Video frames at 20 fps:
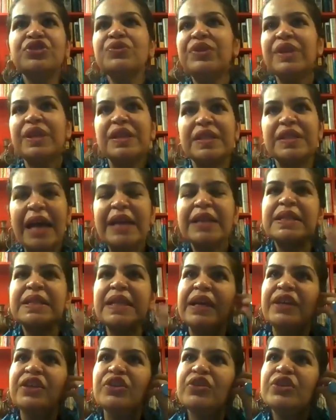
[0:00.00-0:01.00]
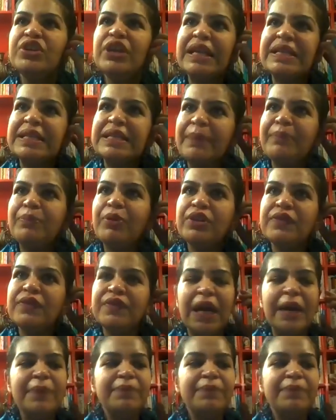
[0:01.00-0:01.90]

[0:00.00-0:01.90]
two things. I said, you know, at some point of